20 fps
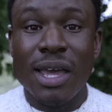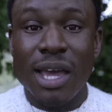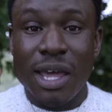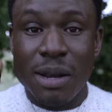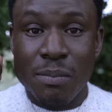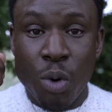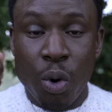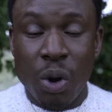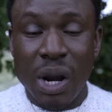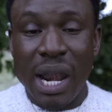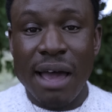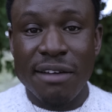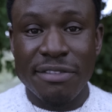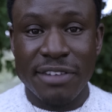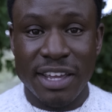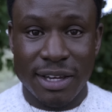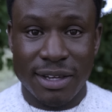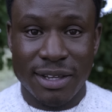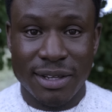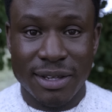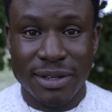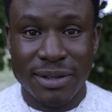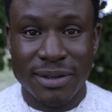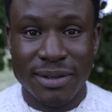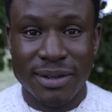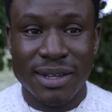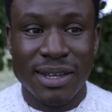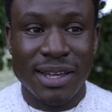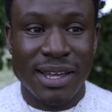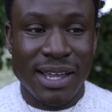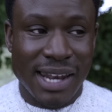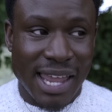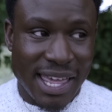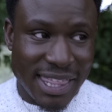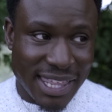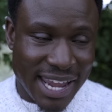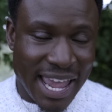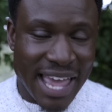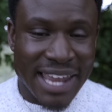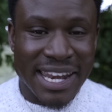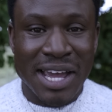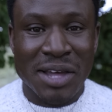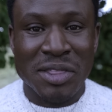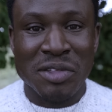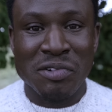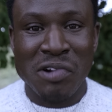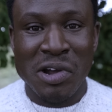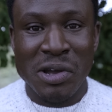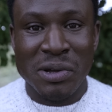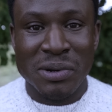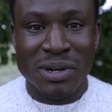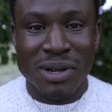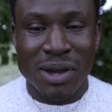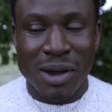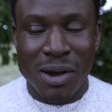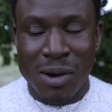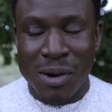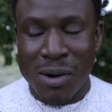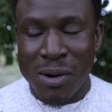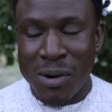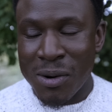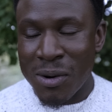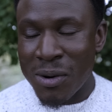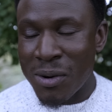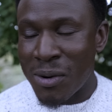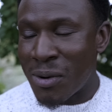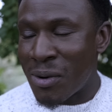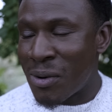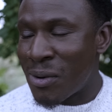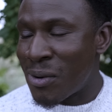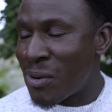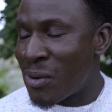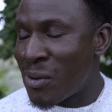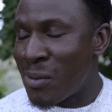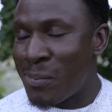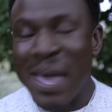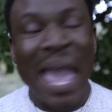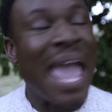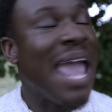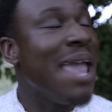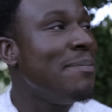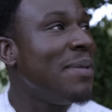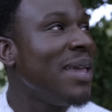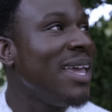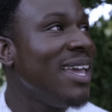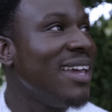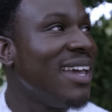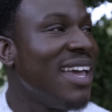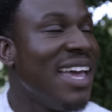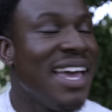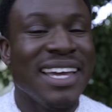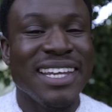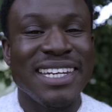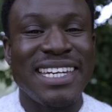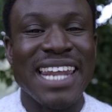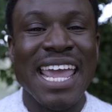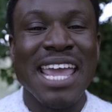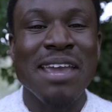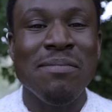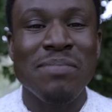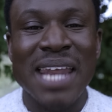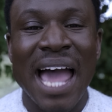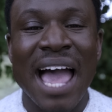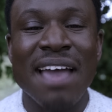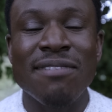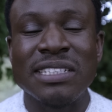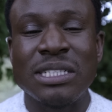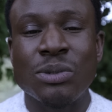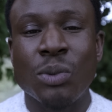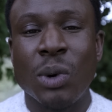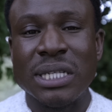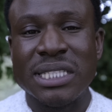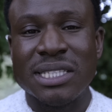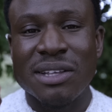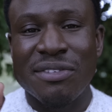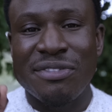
and more loving. Like the cat down the road. Oh, baby. Deep Divers, what's the